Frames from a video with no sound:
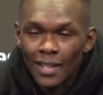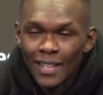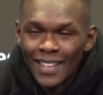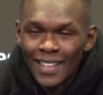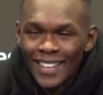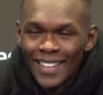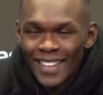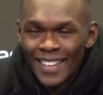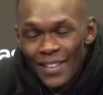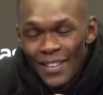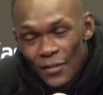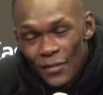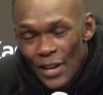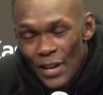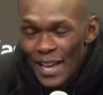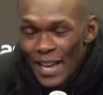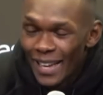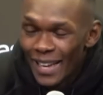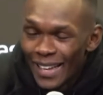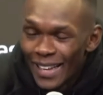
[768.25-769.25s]

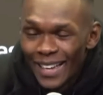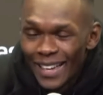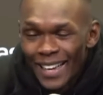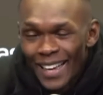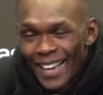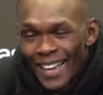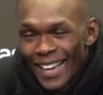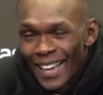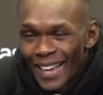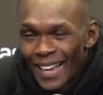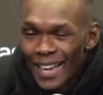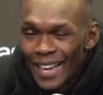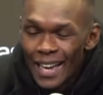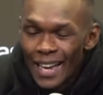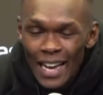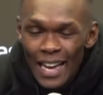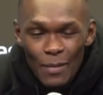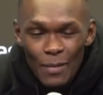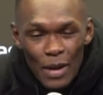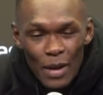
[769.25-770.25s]
hey,
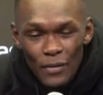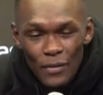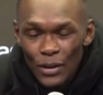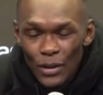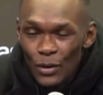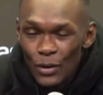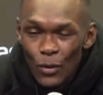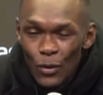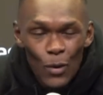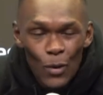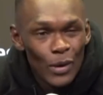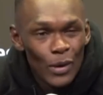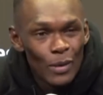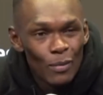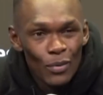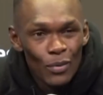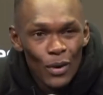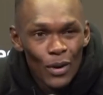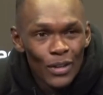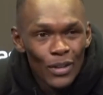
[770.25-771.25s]
man, if you can crawl, we can
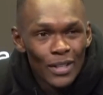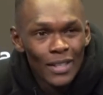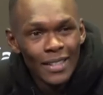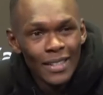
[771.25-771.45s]
brawl.